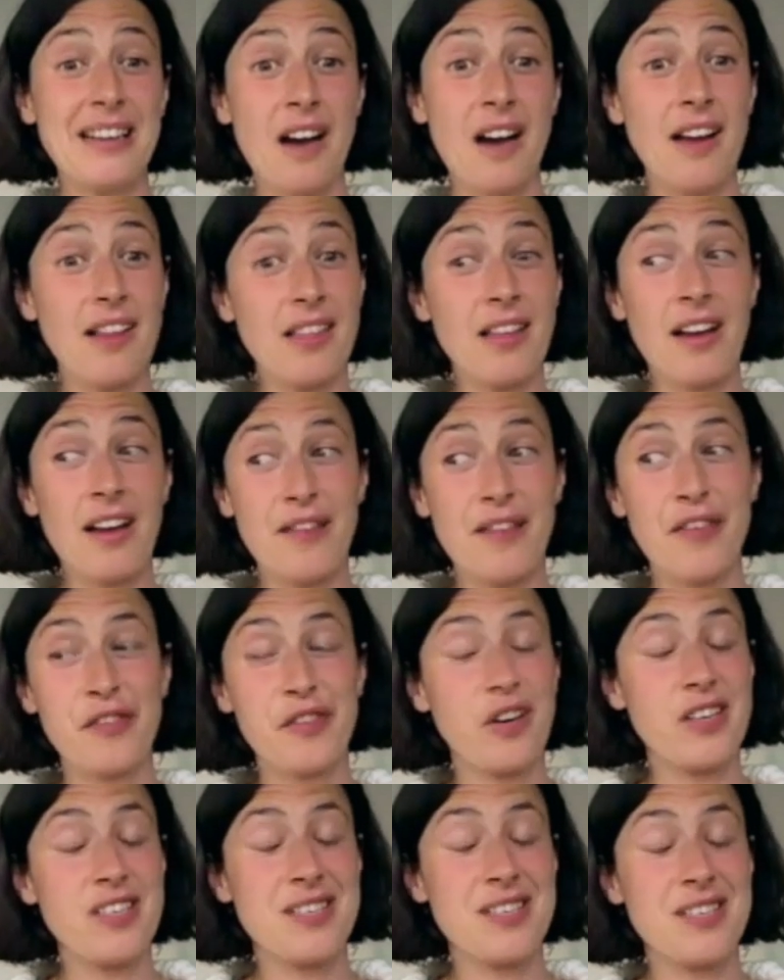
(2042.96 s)
I have a
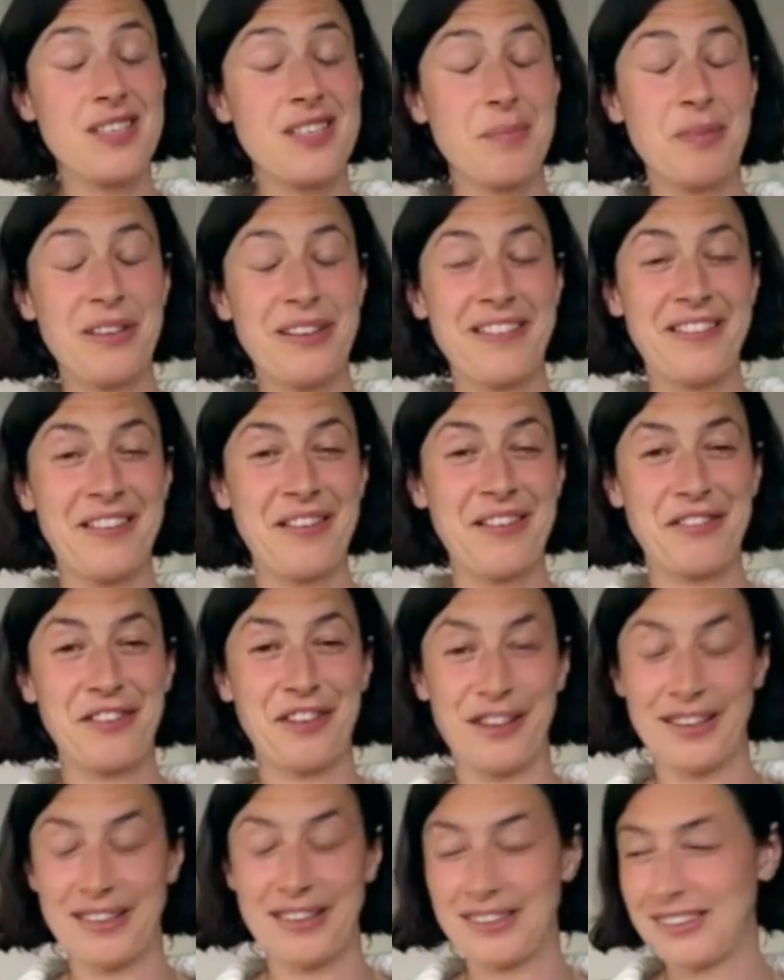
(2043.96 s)
very simple answer for it.